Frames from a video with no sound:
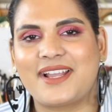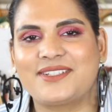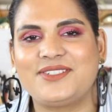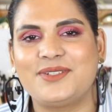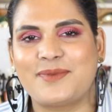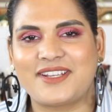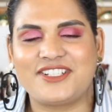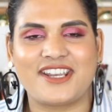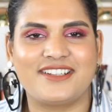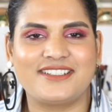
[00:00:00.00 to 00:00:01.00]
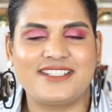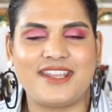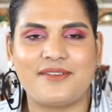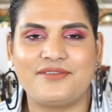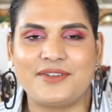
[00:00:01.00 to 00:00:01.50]
back to my channel.
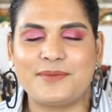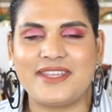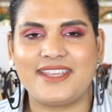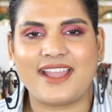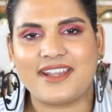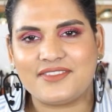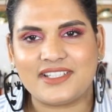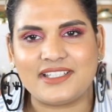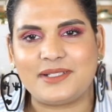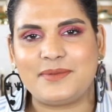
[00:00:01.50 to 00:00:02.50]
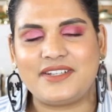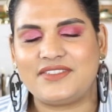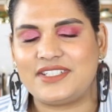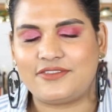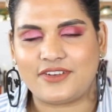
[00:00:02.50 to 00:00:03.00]
Today I'm filming kind of a little bit
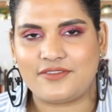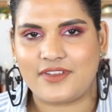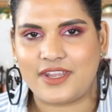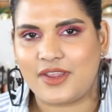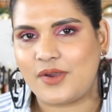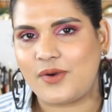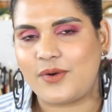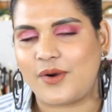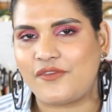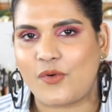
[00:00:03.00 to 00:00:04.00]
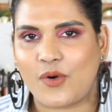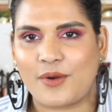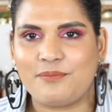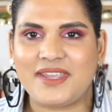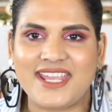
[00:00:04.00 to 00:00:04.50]
of a different video
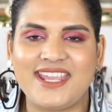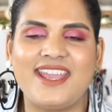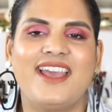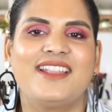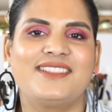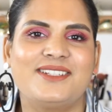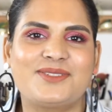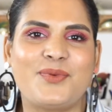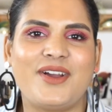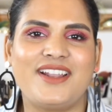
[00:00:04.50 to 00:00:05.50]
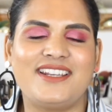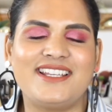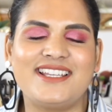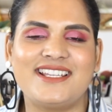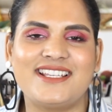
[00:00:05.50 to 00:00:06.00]
for me. This one
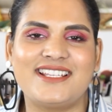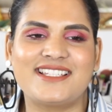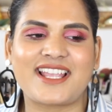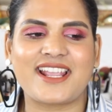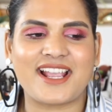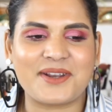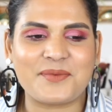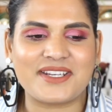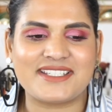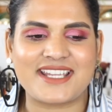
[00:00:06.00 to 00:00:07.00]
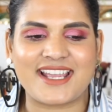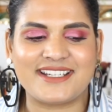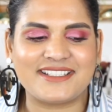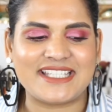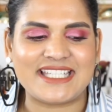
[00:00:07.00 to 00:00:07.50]
is, I kind of want to
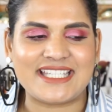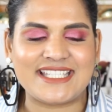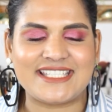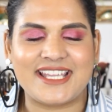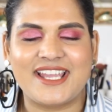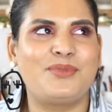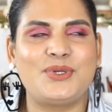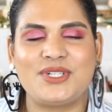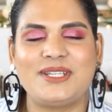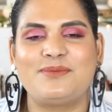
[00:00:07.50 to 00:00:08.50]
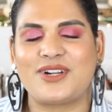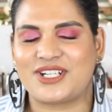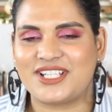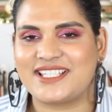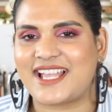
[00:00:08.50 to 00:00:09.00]
title it Bougie
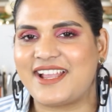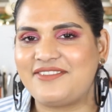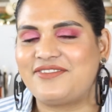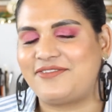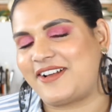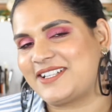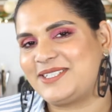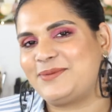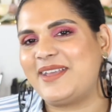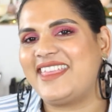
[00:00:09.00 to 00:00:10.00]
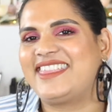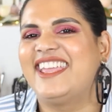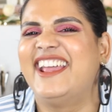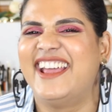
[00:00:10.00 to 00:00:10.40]
Brushes I've Fucked With